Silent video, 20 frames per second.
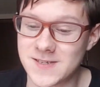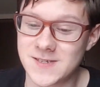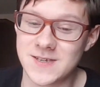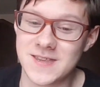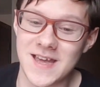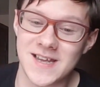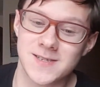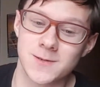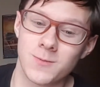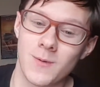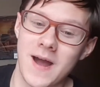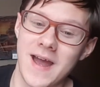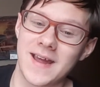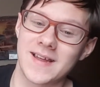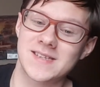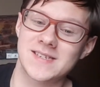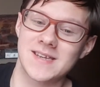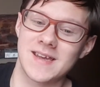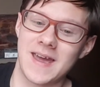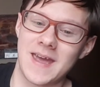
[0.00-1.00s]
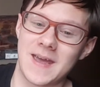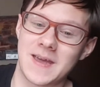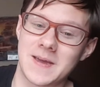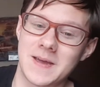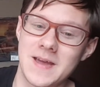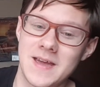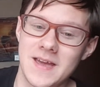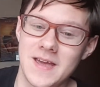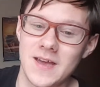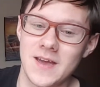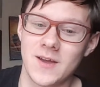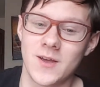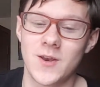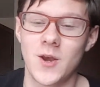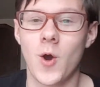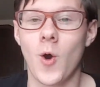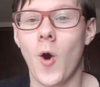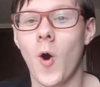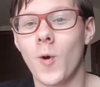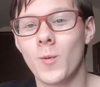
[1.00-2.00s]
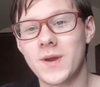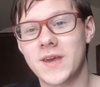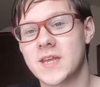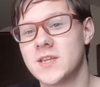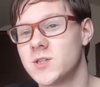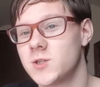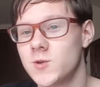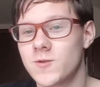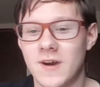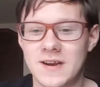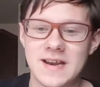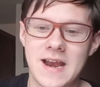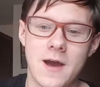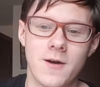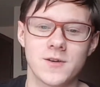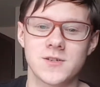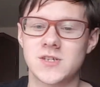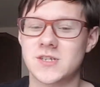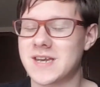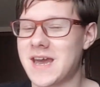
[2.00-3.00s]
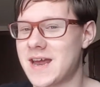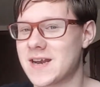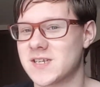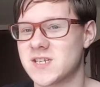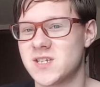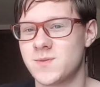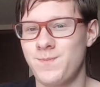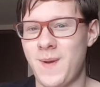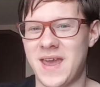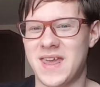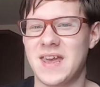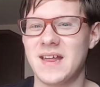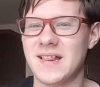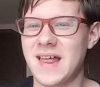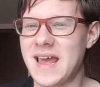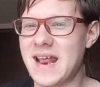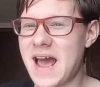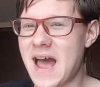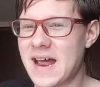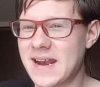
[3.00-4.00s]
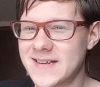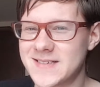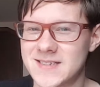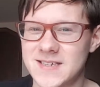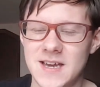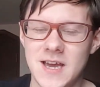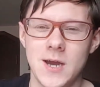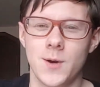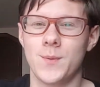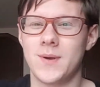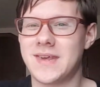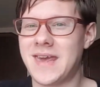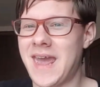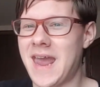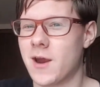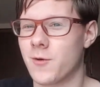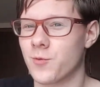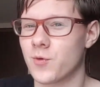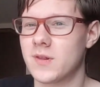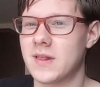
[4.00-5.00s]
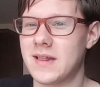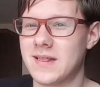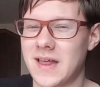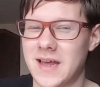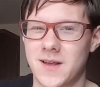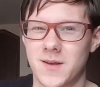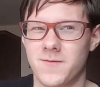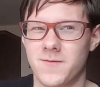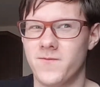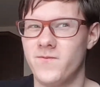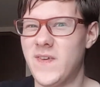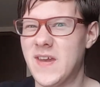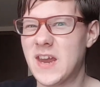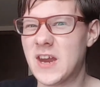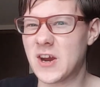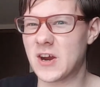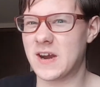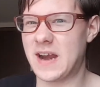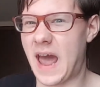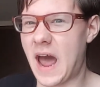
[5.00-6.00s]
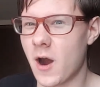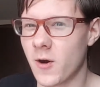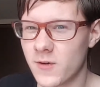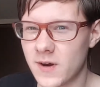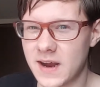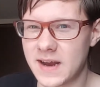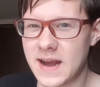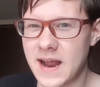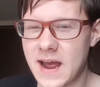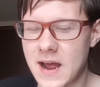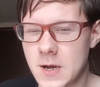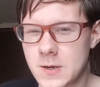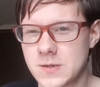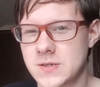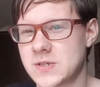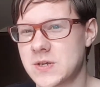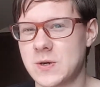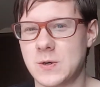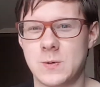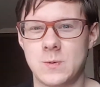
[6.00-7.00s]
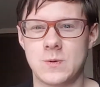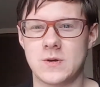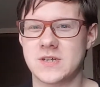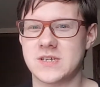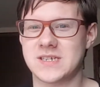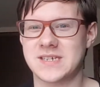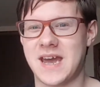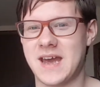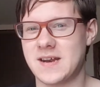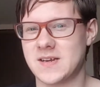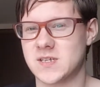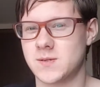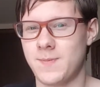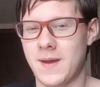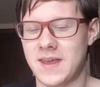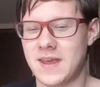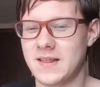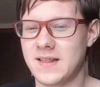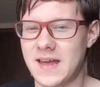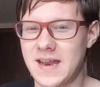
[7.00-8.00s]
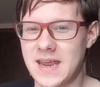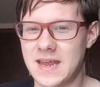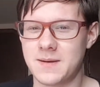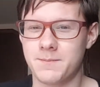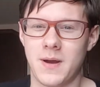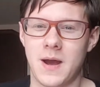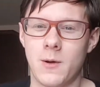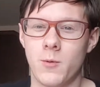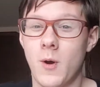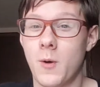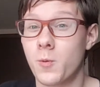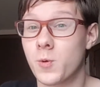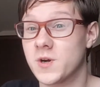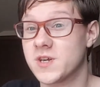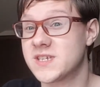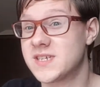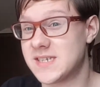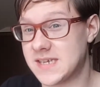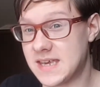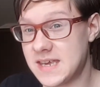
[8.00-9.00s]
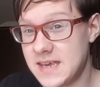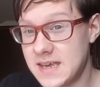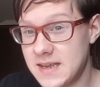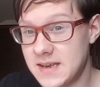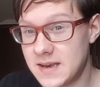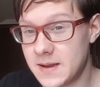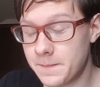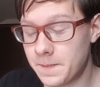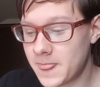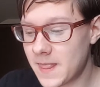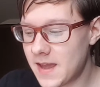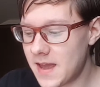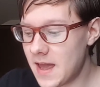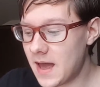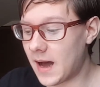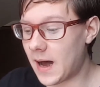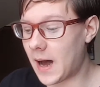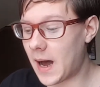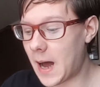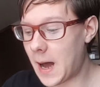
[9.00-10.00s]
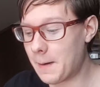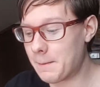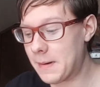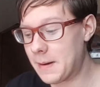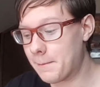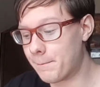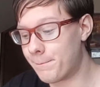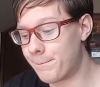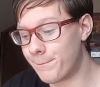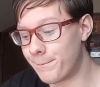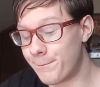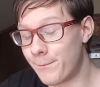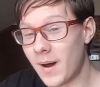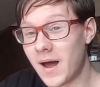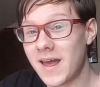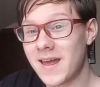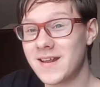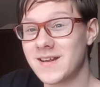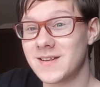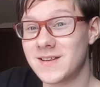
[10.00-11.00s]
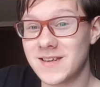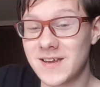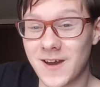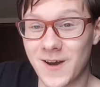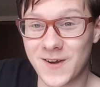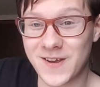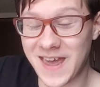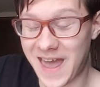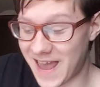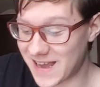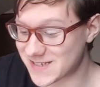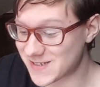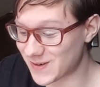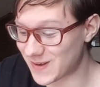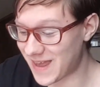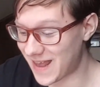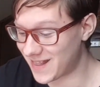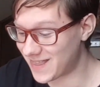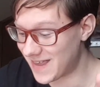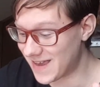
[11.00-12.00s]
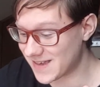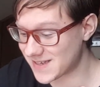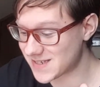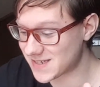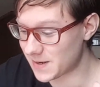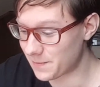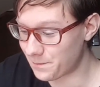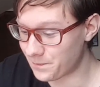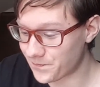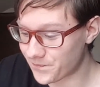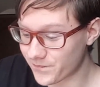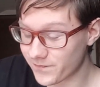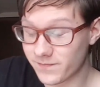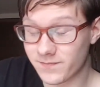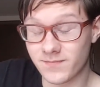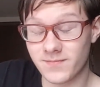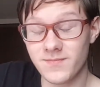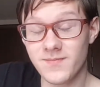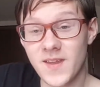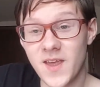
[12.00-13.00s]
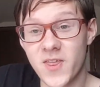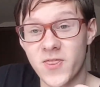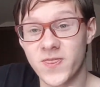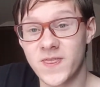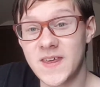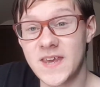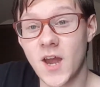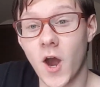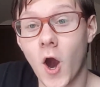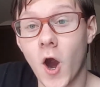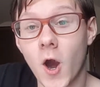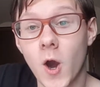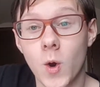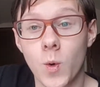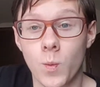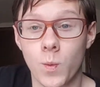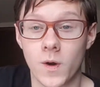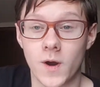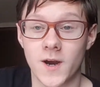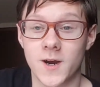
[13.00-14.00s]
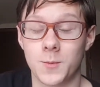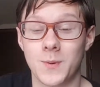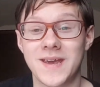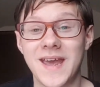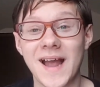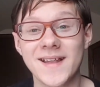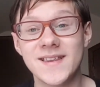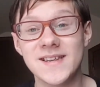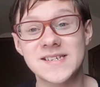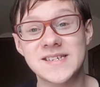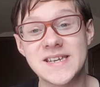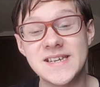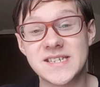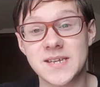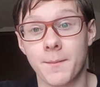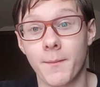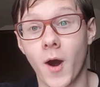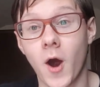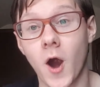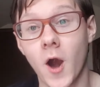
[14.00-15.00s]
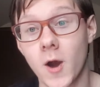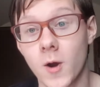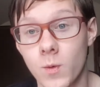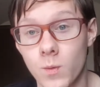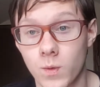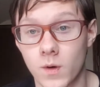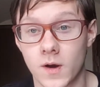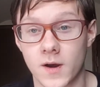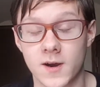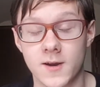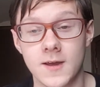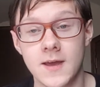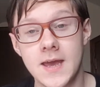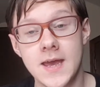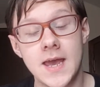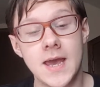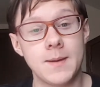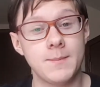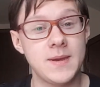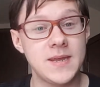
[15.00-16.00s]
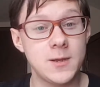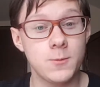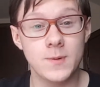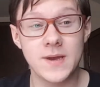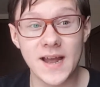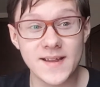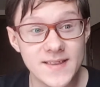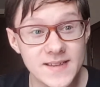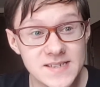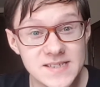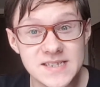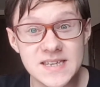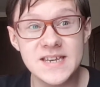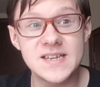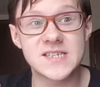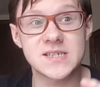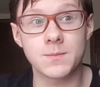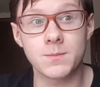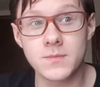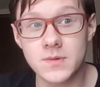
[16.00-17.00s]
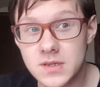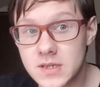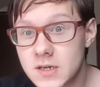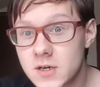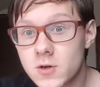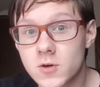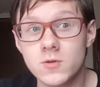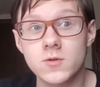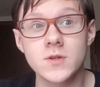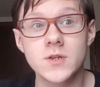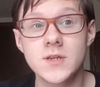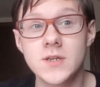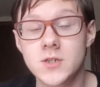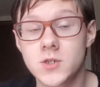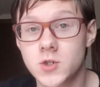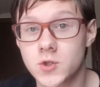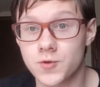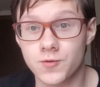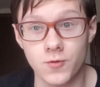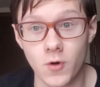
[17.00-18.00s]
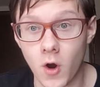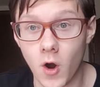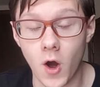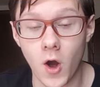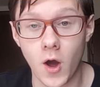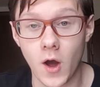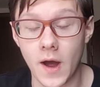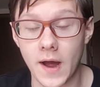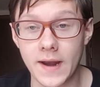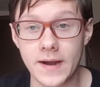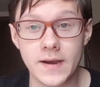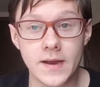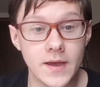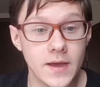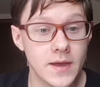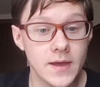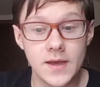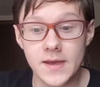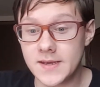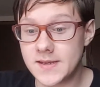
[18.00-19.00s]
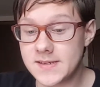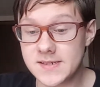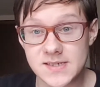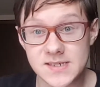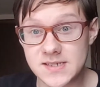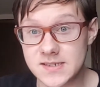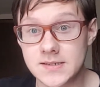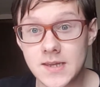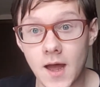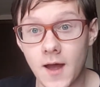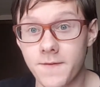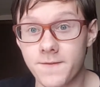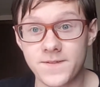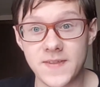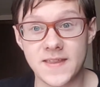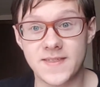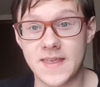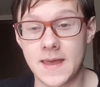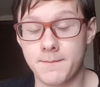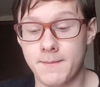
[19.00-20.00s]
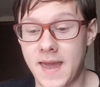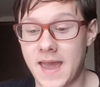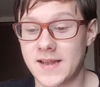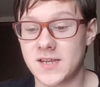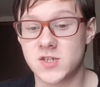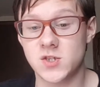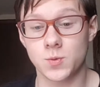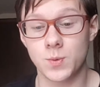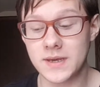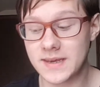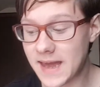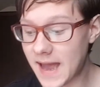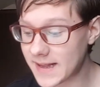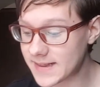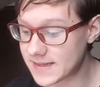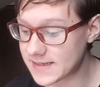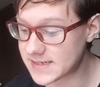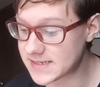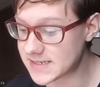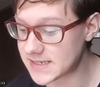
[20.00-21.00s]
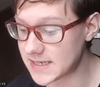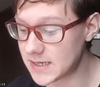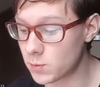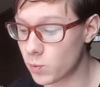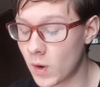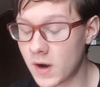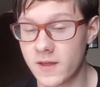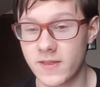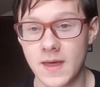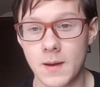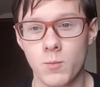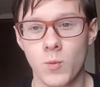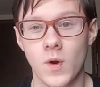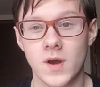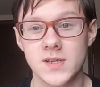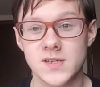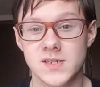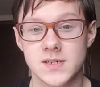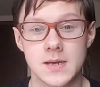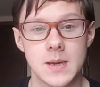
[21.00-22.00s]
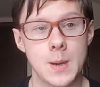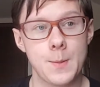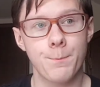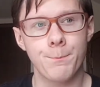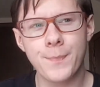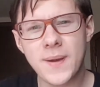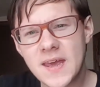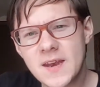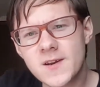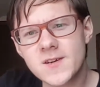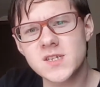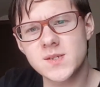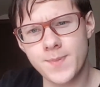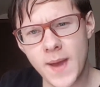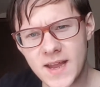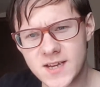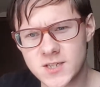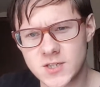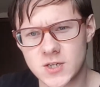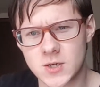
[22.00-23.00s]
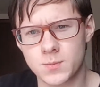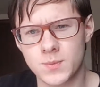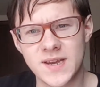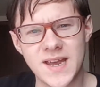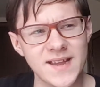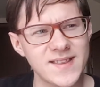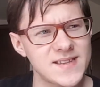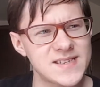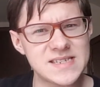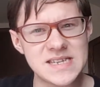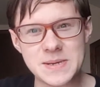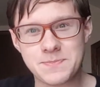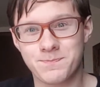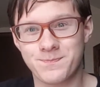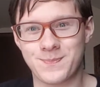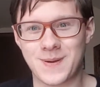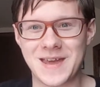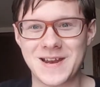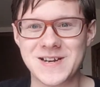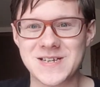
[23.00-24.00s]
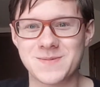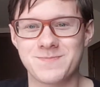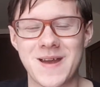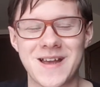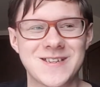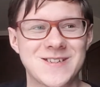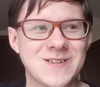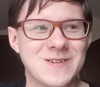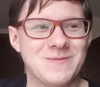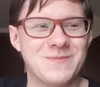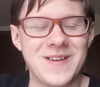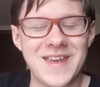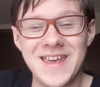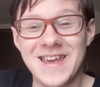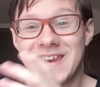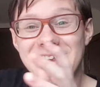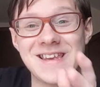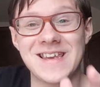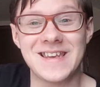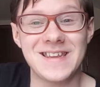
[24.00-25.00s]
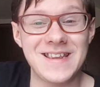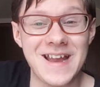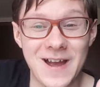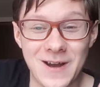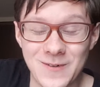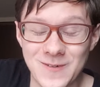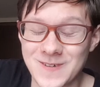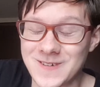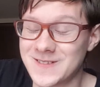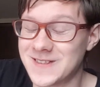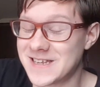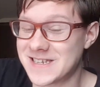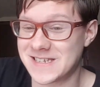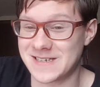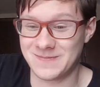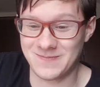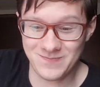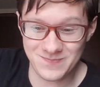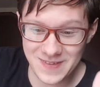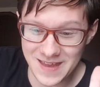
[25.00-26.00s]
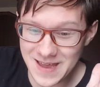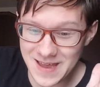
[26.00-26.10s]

So that's why it's all we can do right now is just kind of speculate on it. We can't really figure it out right now, so we're just kind of speculating by what we're seeing. But okay, so get this. The artwork. We got to see some artwork. Meaning we got to see some literally drawn stuff that they made. So we got to see, one of them was Peter's bedroom. We got to see Peter's bedroom. Now listen.